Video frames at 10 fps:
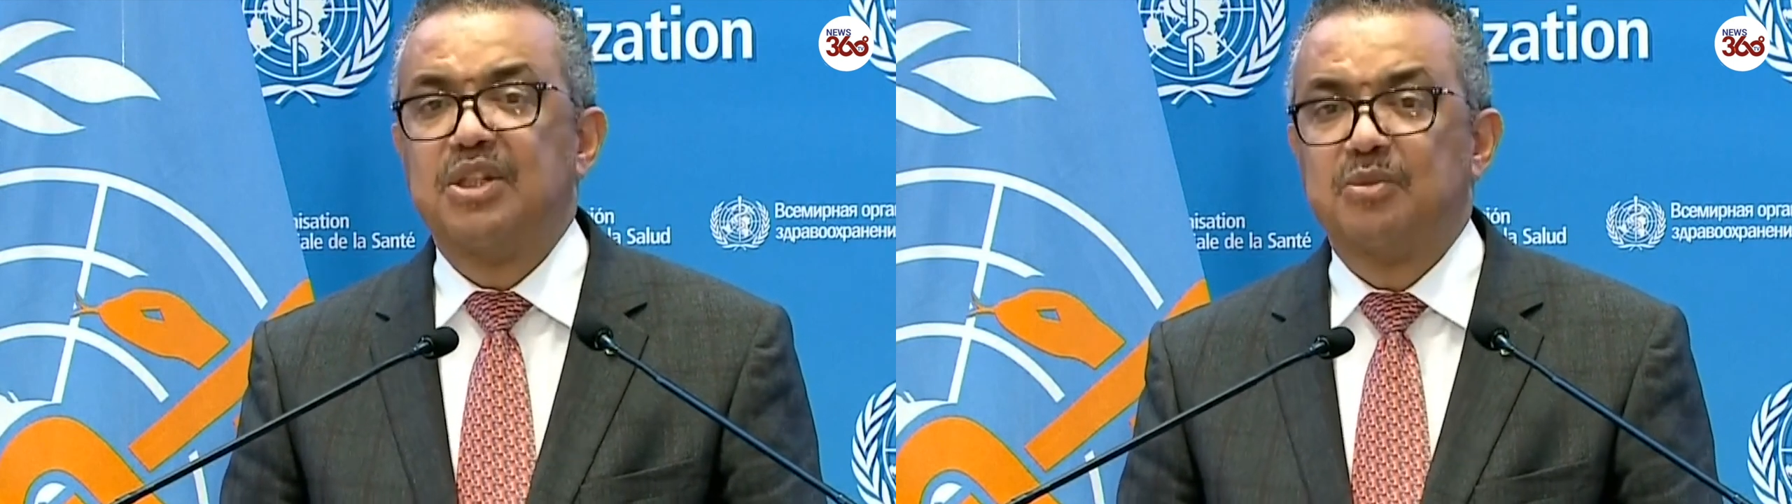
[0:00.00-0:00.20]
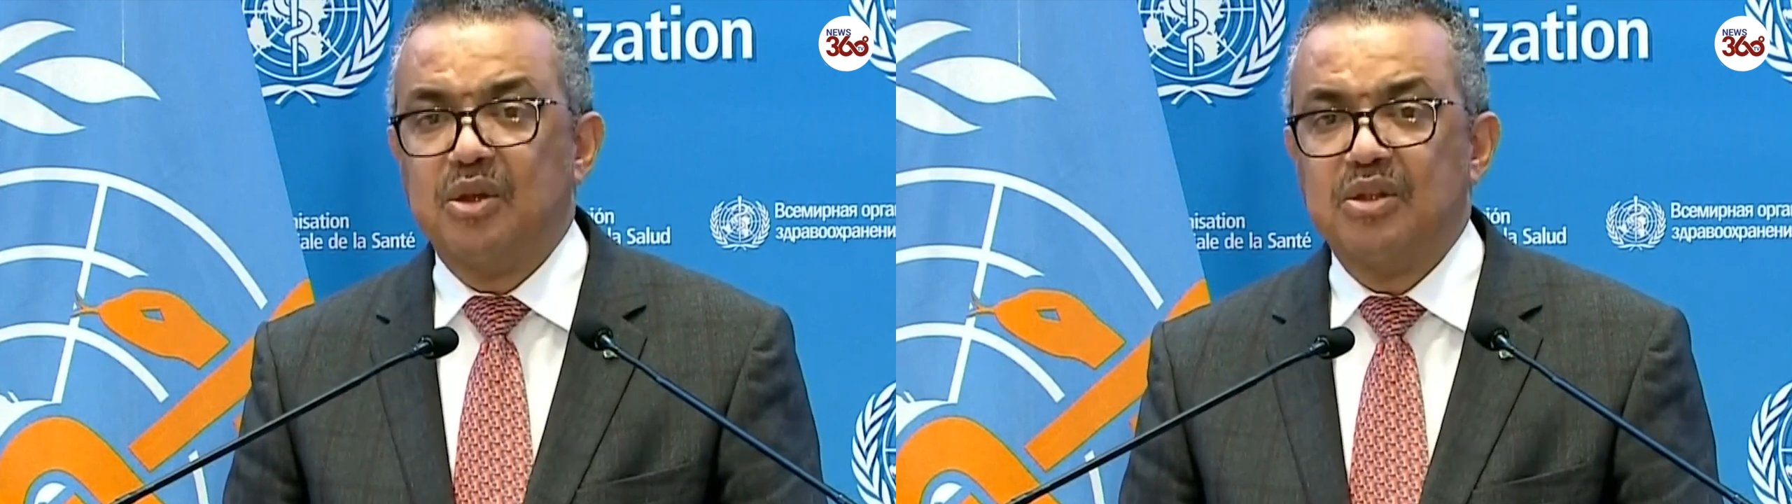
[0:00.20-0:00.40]

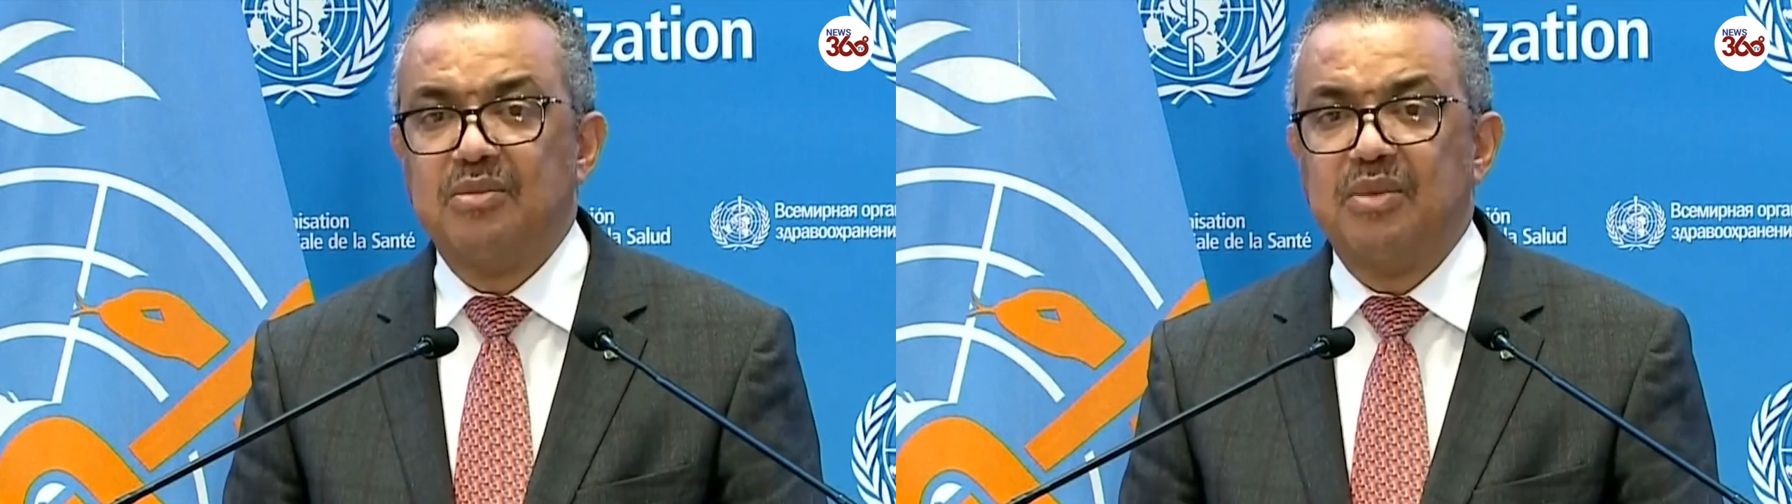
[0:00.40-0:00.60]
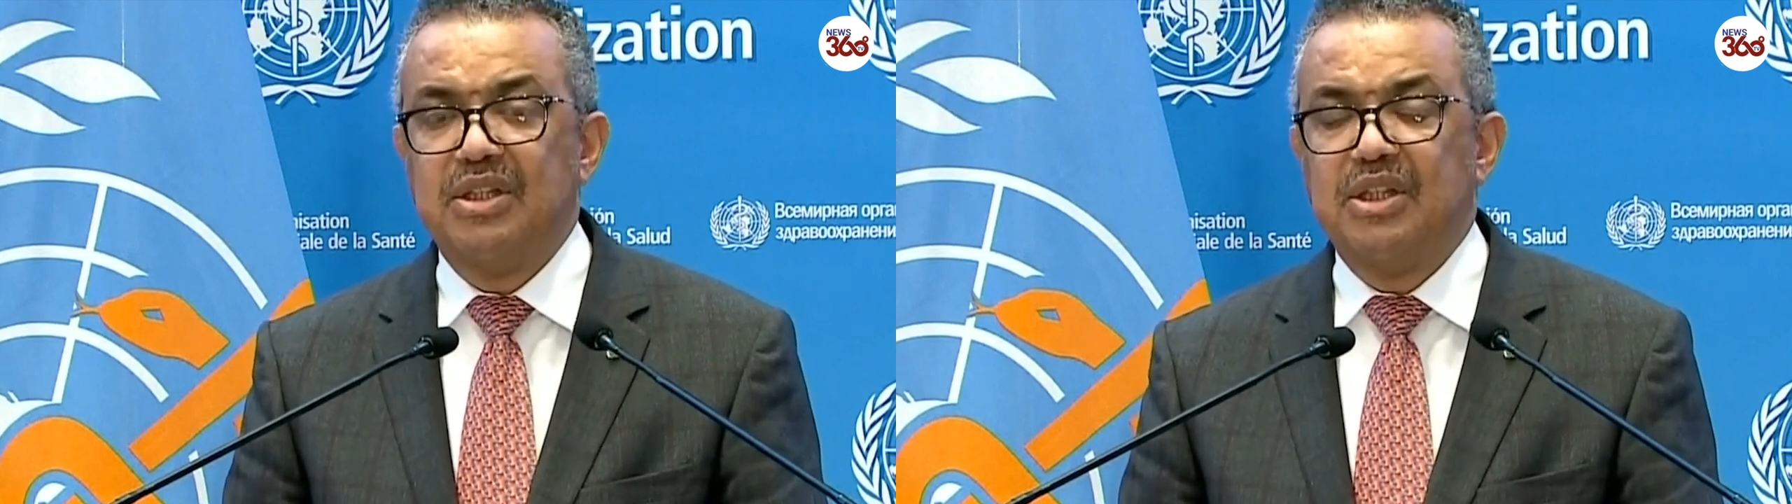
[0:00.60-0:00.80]

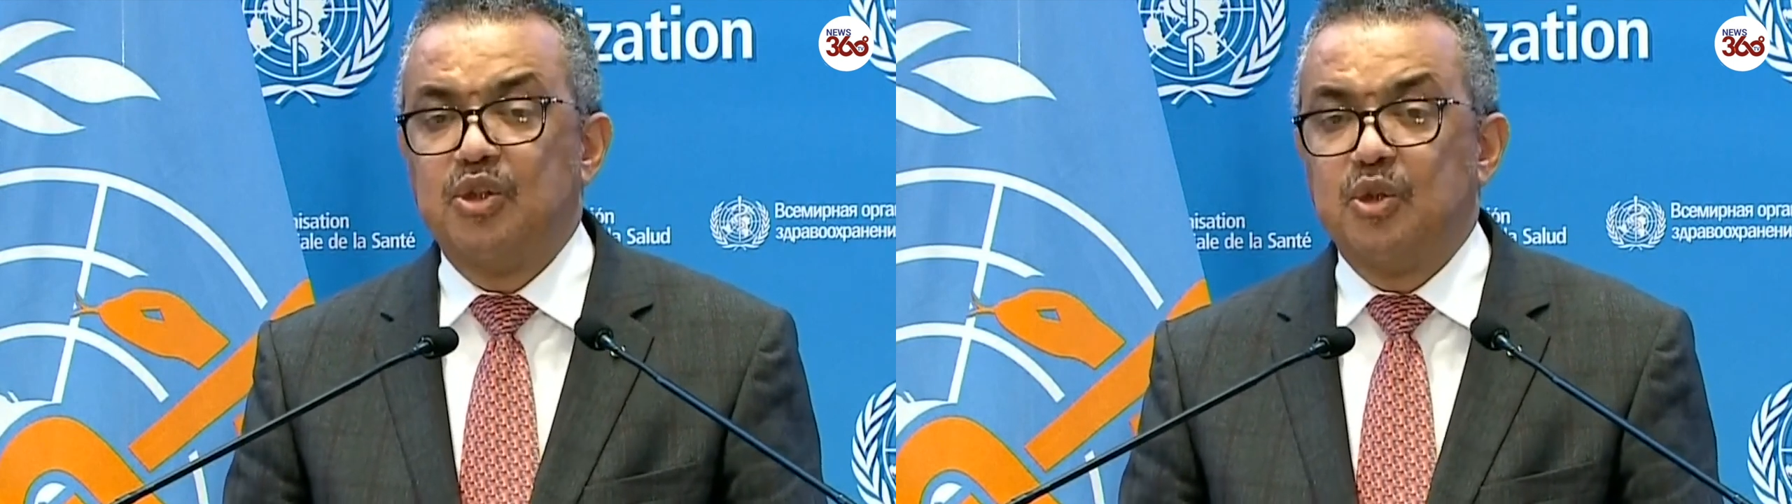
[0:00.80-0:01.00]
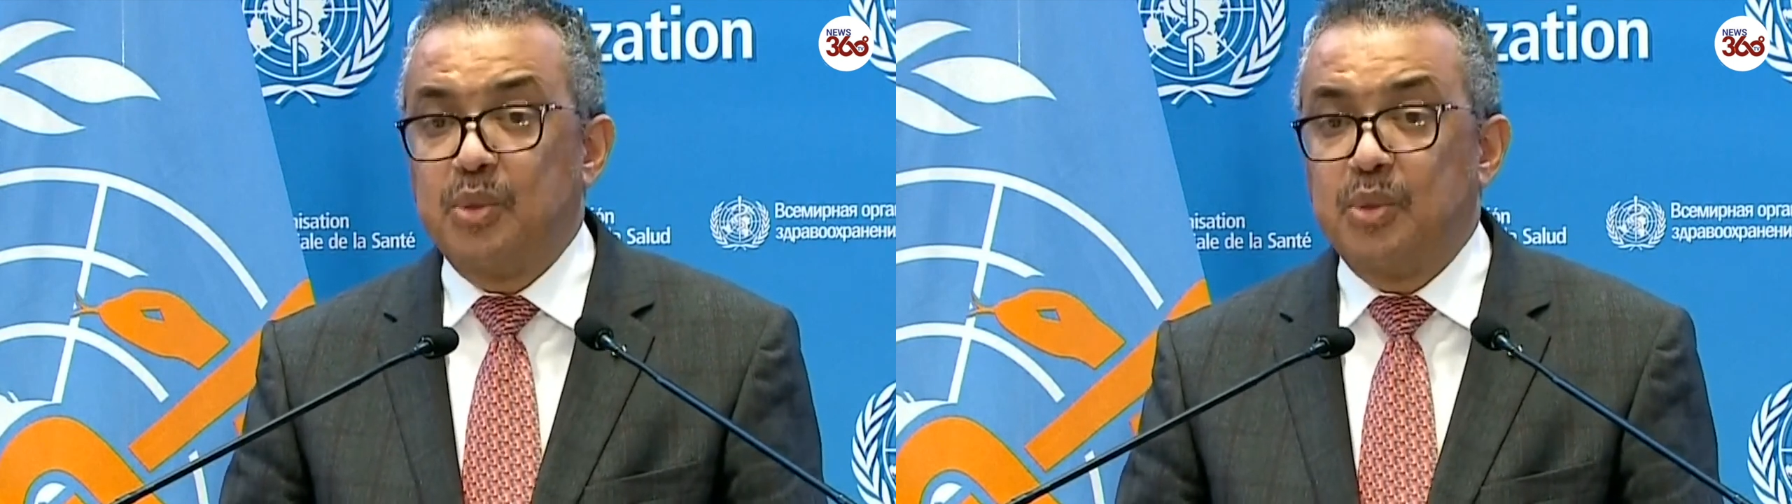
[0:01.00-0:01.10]
responsibility to